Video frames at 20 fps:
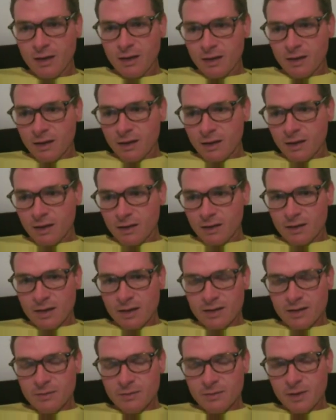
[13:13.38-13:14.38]
uh, the
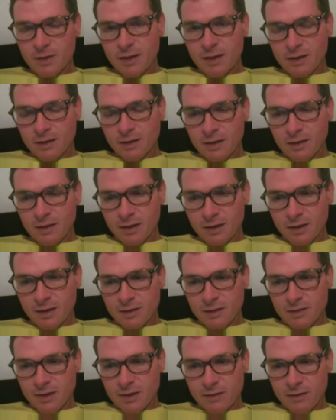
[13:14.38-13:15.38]
next week
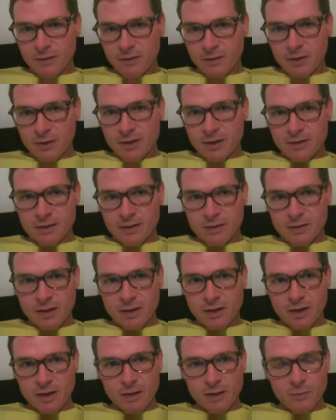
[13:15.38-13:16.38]
and try to focus on
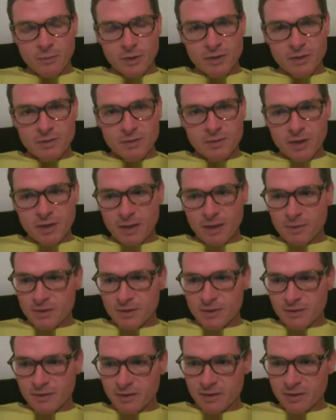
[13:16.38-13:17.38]
trying to get more subscribers
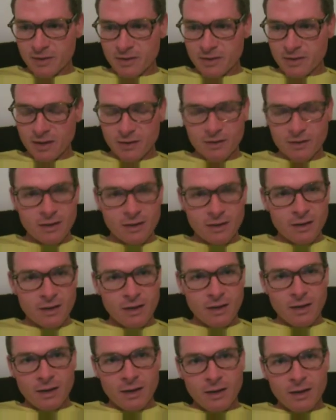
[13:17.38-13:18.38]
over the channel.
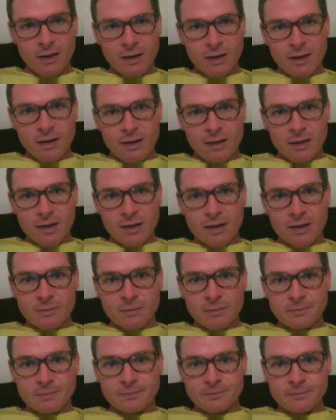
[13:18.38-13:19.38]

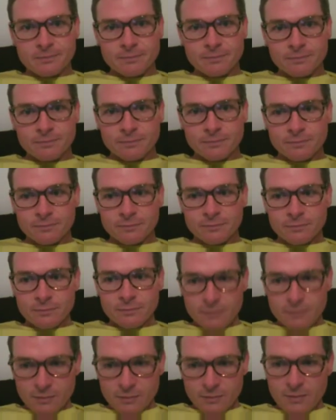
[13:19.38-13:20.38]
Um,
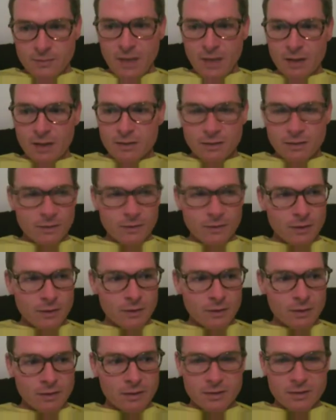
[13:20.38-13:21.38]
yeah, so if you
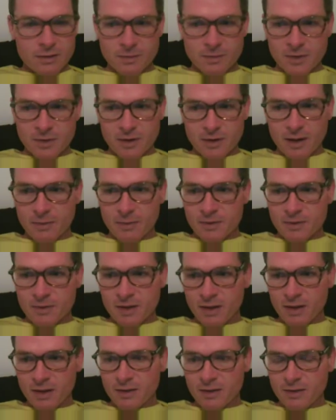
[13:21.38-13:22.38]
could subscribe, I'm
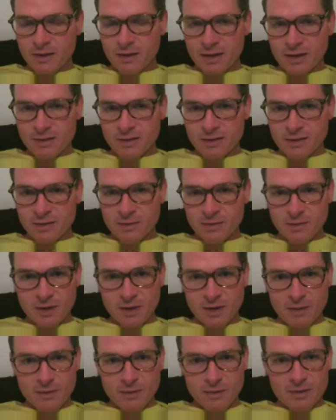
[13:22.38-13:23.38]
trying to get to a thousand
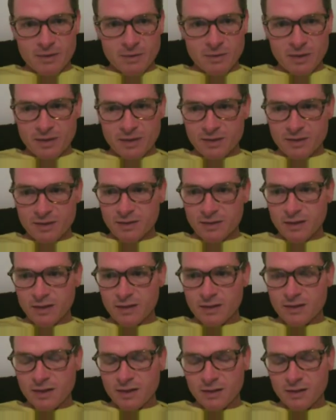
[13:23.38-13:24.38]
subscribers. I mean, this
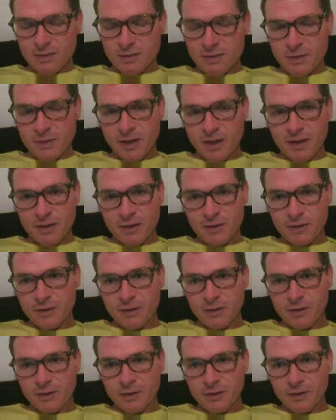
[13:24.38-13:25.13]
this channel is pretty new,